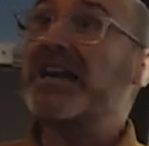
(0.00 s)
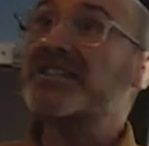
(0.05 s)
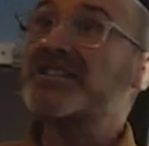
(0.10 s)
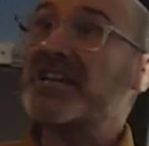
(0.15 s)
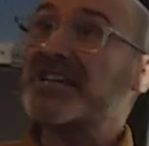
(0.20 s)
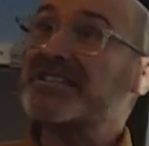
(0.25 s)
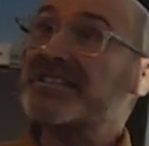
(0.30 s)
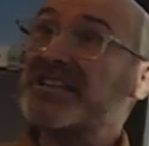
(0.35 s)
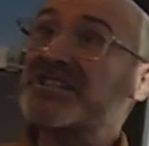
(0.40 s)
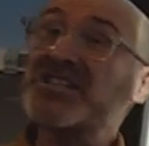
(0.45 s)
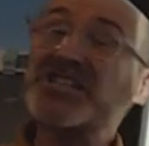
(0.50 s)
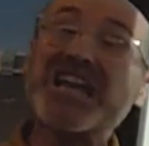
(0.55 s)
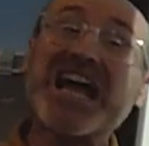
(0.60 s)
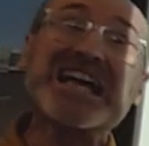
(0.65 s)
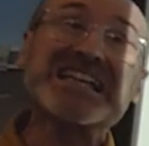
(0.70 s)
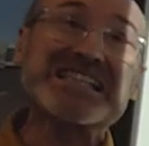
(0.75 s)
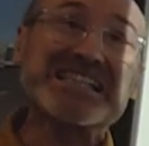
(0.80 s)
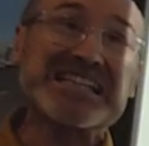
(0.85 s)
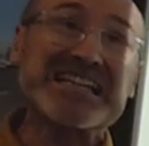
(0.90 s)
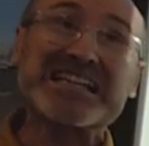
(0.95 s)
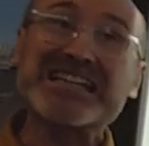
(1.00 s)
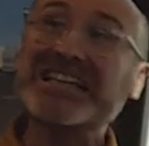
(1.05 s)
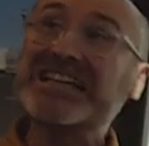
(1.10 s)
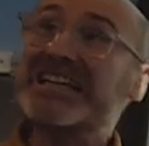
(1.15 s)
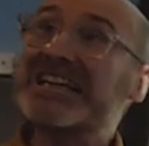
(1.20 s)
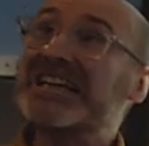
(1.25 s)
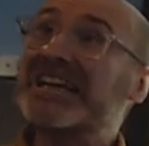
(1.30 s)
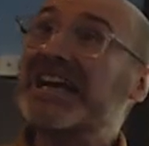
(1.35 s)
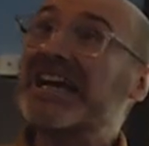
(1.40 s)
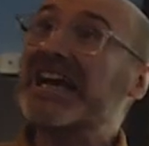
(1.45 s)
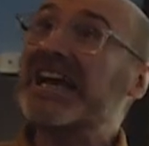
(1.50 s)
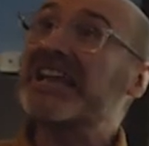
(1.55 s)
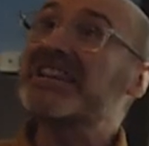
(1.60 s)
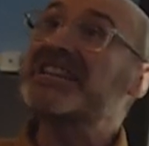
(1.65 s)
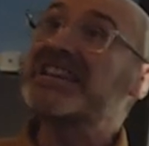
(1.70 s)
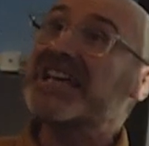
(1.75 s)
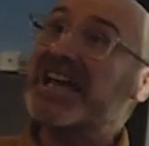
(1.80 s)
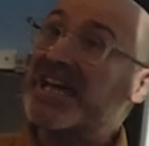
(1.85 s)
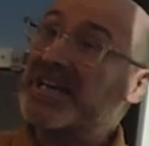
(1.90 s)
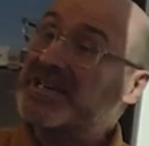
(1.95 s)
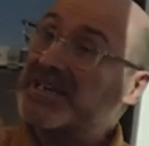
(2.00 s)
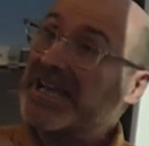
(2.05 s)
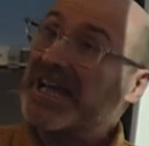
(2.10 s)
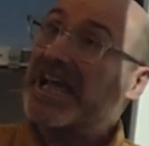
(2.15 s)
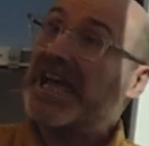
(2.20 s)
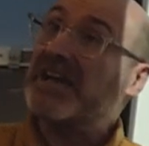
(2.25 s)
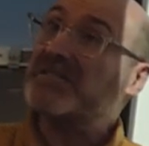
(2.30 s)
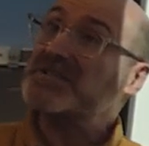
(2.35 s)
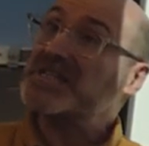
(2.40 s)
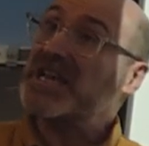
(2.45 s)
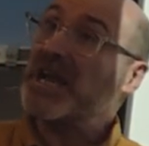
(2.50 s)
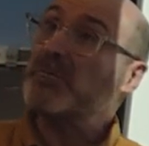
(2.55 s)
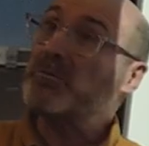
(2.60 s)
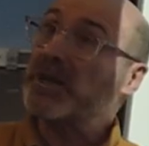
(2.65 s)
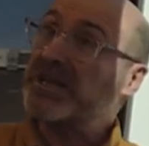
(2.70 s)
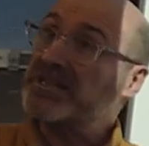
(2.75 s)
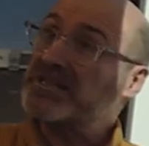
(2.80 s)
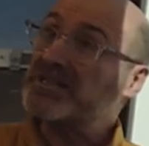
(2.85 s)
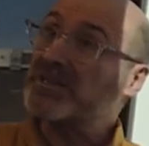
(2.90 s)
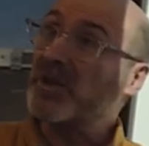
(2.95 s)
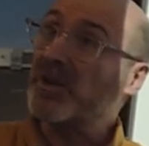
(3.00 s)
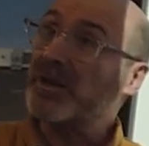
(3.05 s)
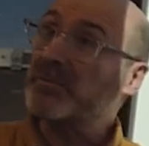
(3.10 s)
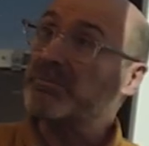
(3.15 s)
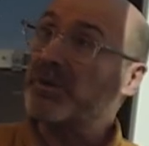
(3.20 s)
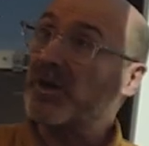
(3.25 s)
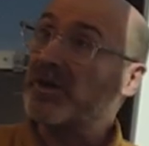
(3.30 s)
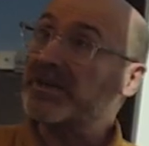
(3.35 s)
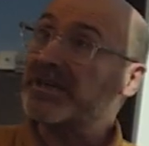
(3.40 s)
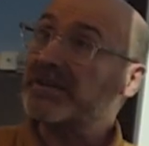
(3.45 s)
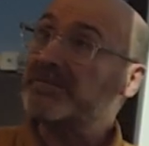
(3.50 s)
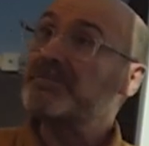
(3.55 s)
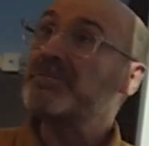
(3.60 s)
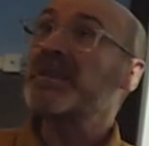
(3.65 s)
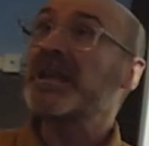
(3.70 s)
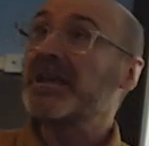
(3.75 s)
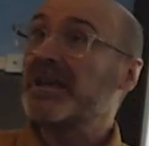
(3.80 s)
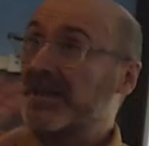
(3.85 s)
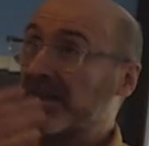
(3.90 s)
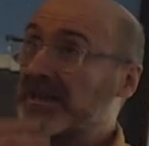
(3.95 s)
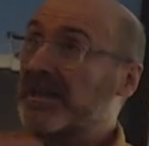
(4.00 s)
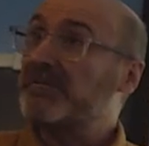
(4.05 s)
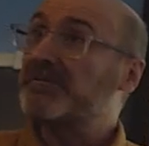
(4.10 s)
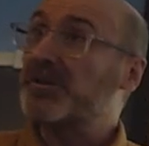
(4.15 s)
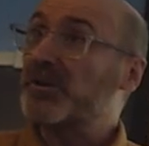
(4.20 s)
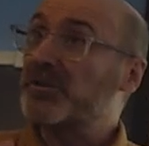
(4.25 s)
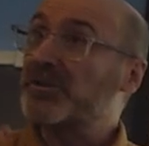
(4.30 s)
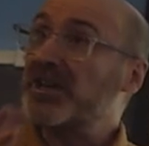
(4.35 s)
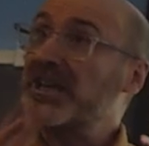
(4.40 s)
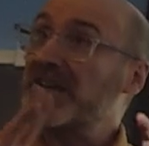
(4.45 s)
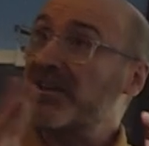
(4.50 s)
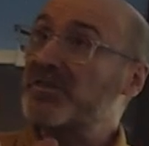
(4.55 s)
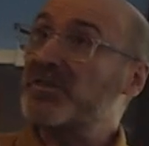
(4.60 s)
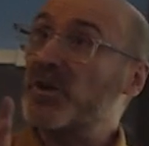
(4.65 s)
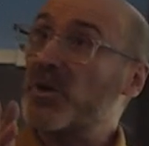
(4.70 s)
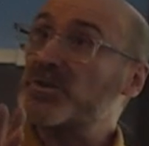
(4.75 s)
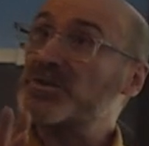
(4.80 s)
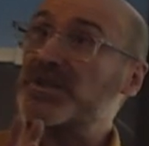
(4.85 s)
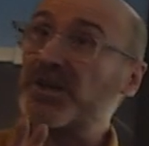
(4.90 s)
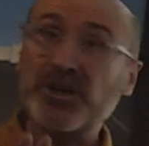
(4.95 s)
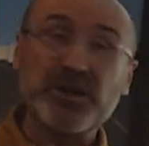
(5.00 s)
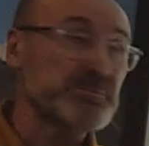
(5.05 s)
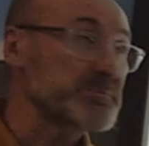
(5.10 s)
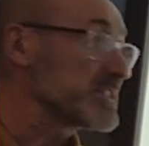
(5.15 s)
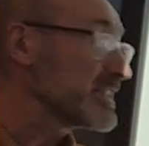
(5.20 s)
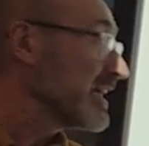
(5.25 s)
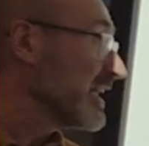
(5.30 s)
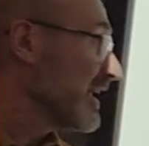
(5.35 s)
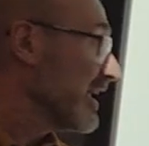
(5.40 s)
just the chassis and then have someone install a body. If you think in those terms,